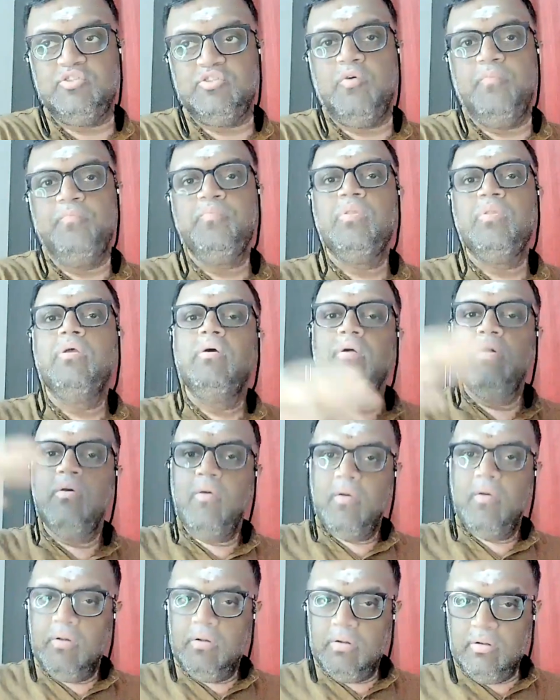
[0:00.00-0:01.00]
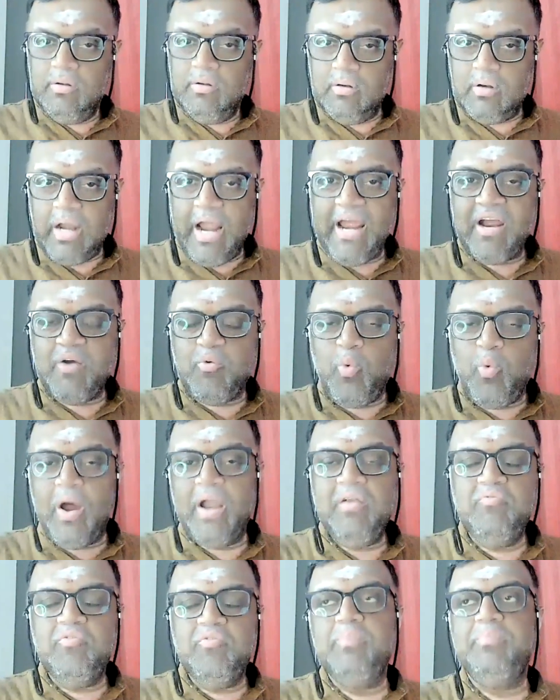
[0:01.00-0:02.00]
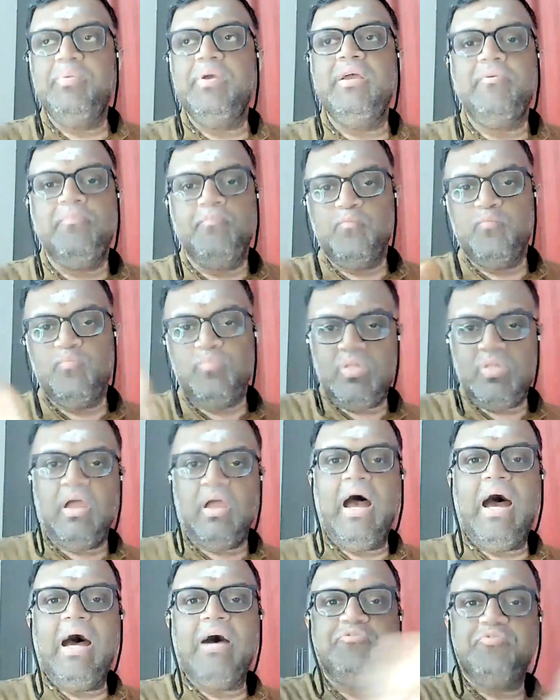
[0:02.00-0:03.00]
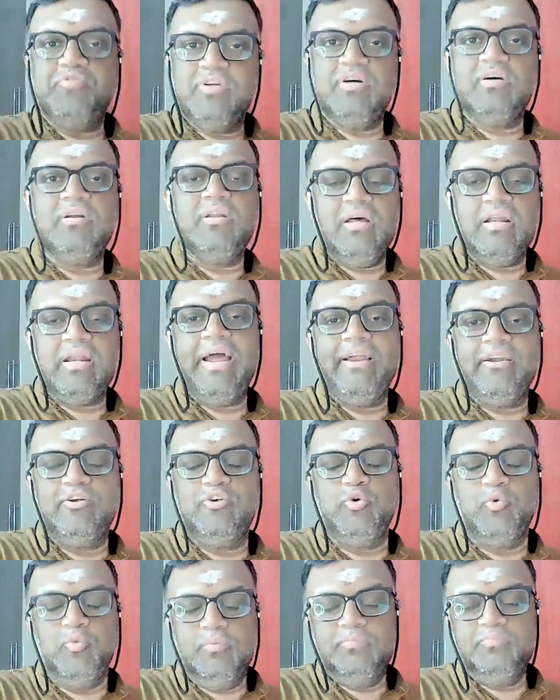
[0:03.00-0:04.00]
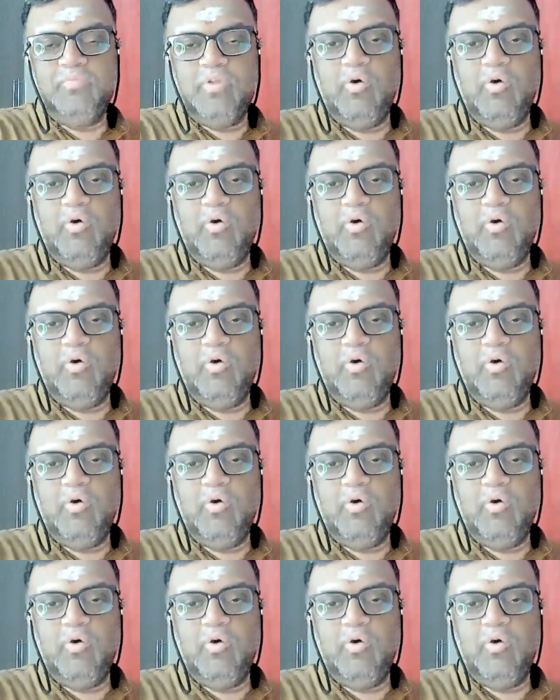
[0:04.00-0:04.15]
So rank 1 will be after rank 2.